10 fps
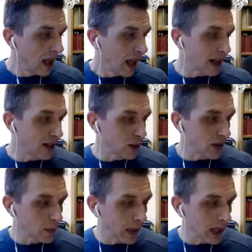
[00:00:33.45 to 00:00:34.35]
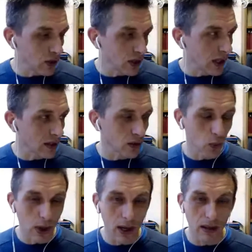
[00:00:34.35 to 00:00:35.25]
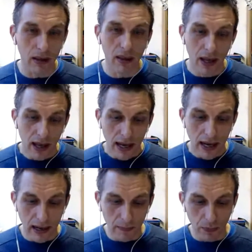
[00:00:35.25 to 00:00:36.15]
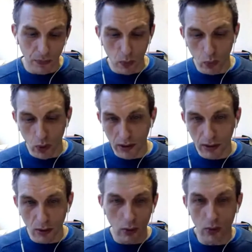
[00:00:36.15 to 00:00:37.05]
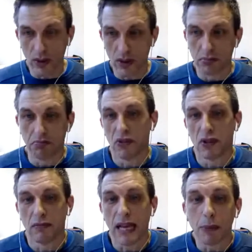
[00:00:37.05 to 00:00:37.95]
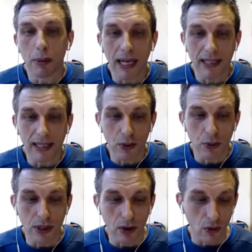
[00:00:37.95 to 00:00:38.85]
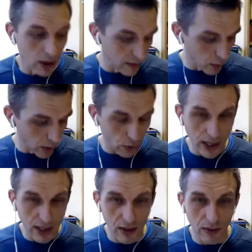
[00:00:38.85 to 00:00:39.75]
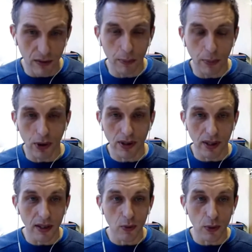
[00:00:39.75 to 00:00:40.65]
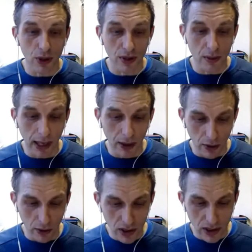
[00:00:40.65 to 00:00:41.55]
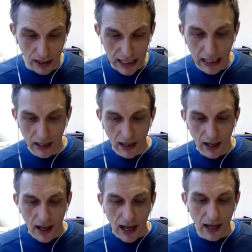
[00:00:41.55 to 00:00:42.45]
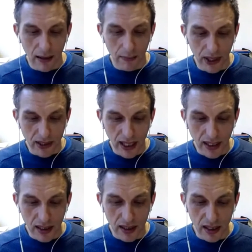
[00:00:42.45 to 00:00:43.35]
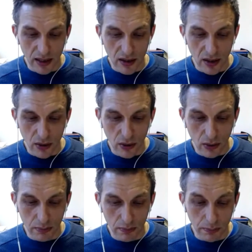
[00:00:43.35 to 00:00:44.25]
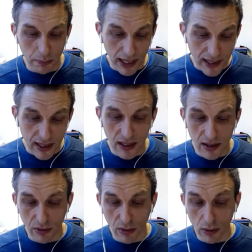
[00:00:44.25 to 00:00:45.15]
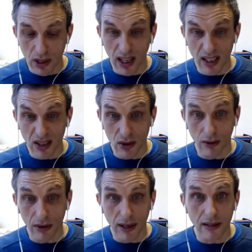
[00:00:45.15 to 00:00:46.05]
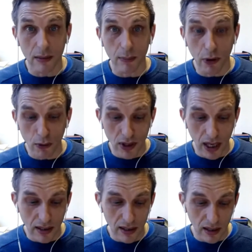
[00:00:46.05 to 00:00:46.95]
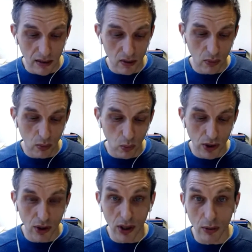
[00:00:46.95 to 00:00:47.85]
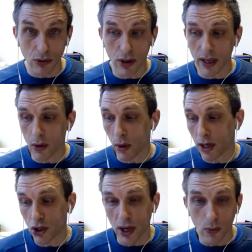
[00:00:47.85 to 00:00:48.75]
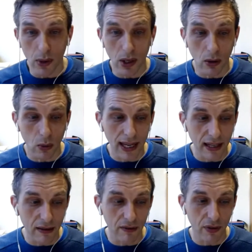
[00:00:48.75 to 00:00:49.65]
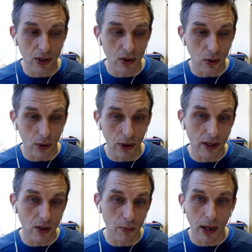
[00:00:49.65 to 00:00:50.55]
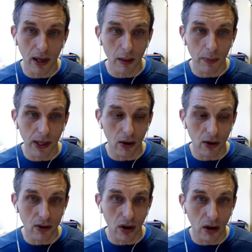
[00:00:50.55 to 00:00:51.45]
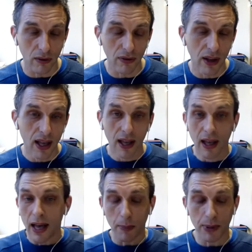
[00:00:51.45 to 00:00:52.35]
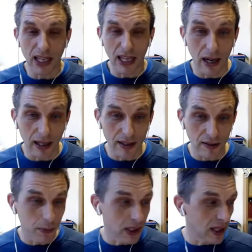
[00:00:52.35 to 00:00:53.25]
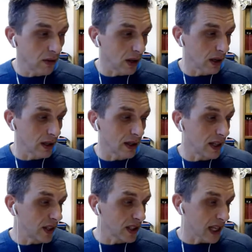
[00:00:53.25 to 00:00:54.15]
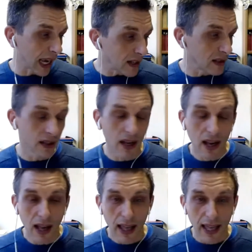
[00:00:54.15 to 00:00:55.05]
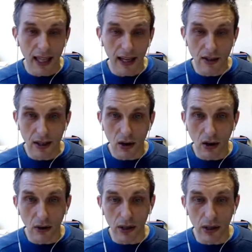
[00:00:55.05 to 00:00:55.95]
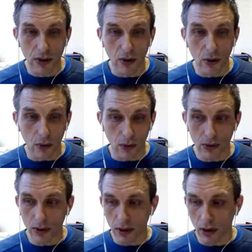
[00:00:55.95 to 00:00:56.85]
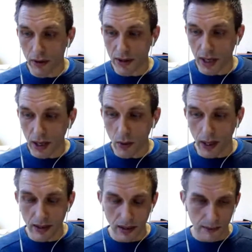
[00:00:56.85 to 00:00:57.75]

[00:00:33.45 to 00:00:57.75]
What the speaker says: And so this page deals with what I thought was emblematic to a degree of what the rest of the book does, which is a micro study. It takes us into places and throws lights on things and processes which are usually quite shadowy or quite hidden from historians, partly because of a particular glut of material. And in this case, it is the coroner's court, the coroner's inquest.